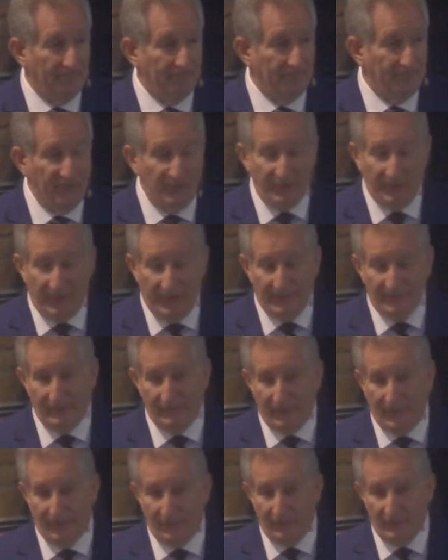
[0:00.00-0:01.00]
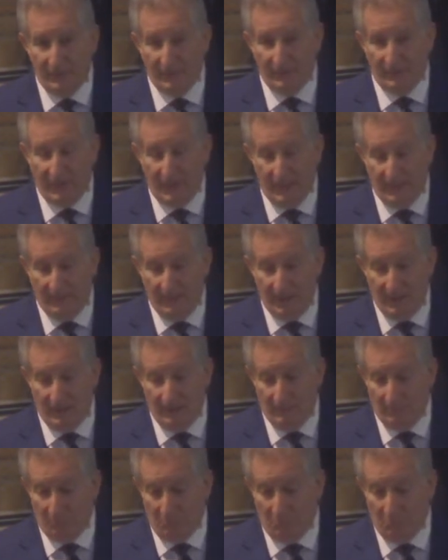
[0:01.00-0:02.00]
she said, hey, the doctor just came
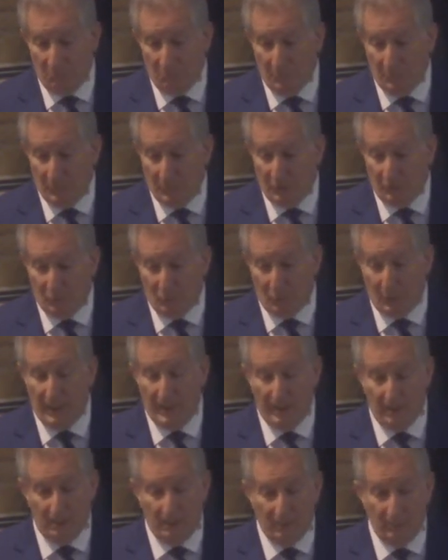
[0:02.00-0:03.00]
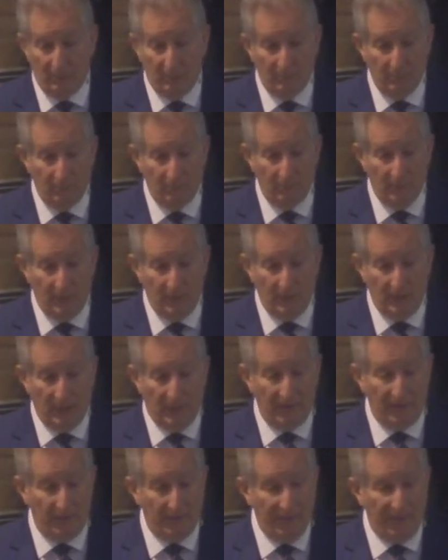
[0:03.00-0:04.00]
in. Great.
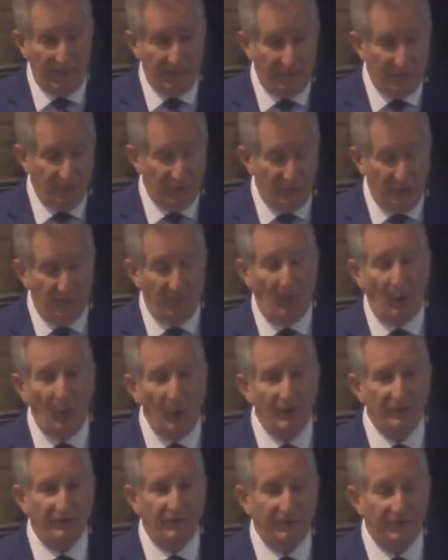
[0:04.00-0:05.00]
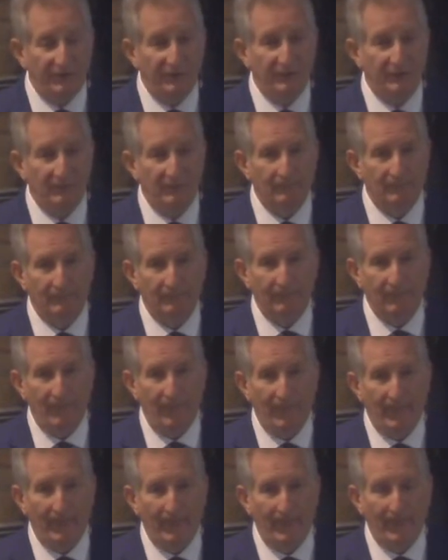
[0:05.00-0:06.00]
I'll come get you. She pauses,
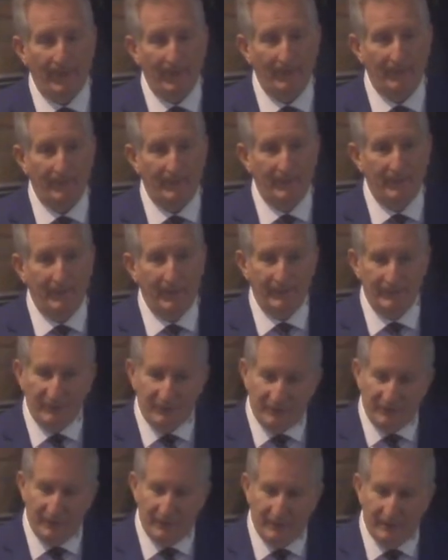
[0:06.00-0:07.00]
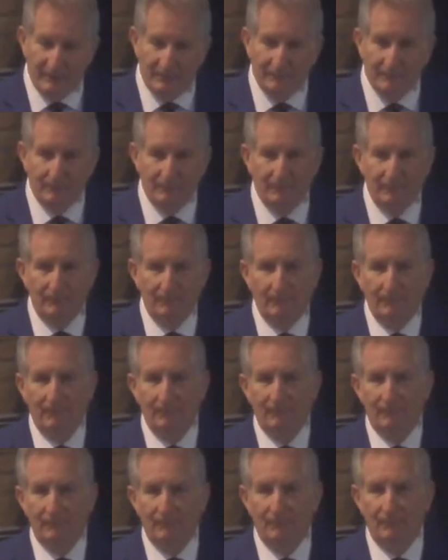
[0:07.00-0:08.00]
and she said,
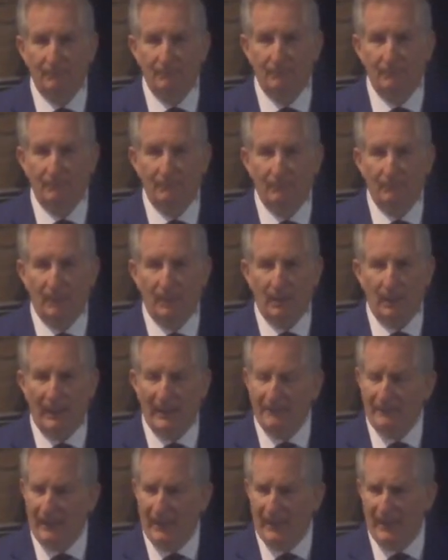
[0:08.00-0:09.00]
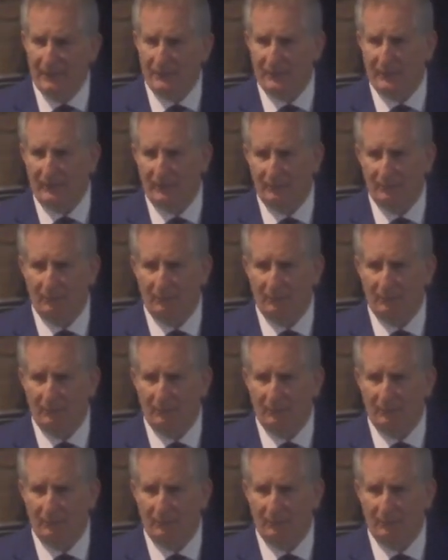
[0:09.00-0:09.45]
I have cancer.